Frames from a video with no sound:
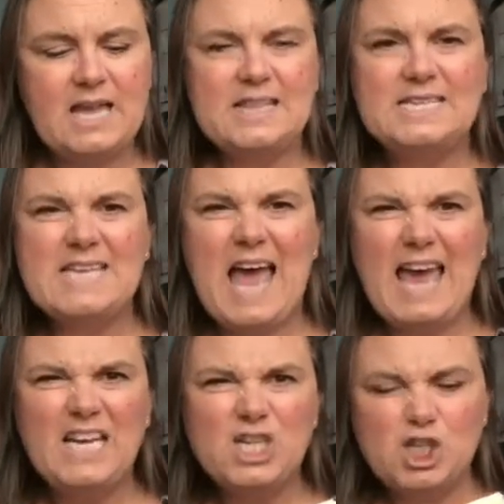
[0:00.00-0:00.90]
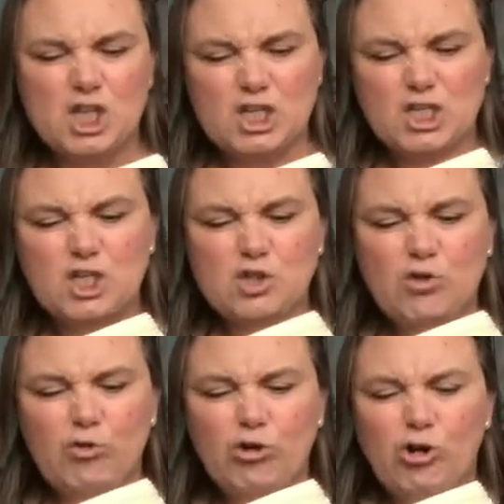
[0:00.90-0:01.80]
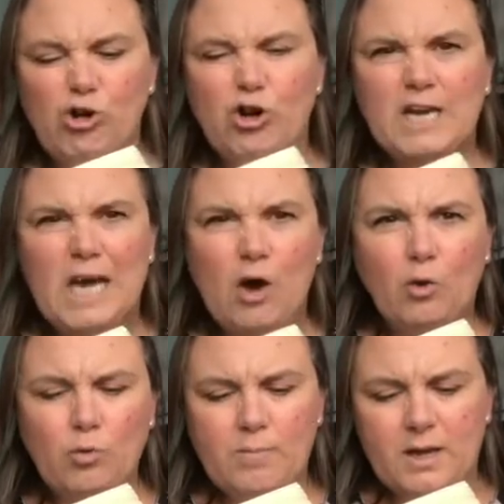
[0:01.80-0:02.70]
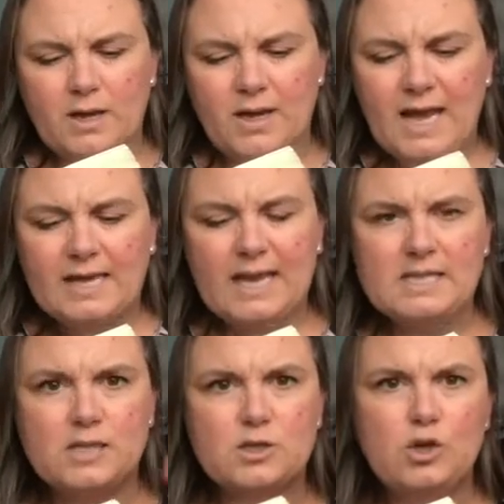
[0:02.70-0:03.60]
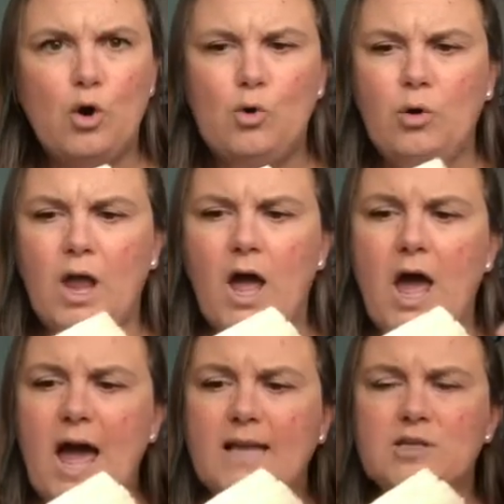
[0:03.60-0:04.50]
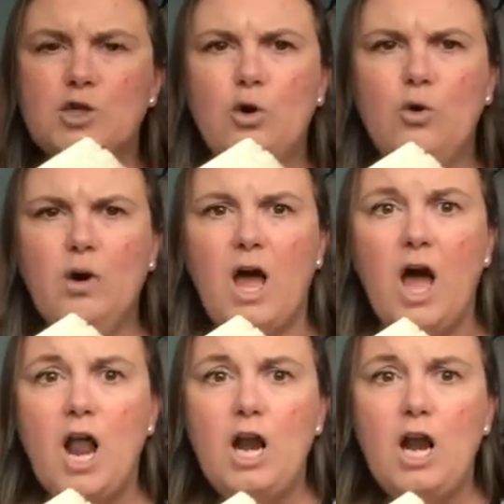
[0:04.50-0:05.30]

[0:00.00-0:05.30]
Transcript: this ancient, scrawny old woman getting taller and taller,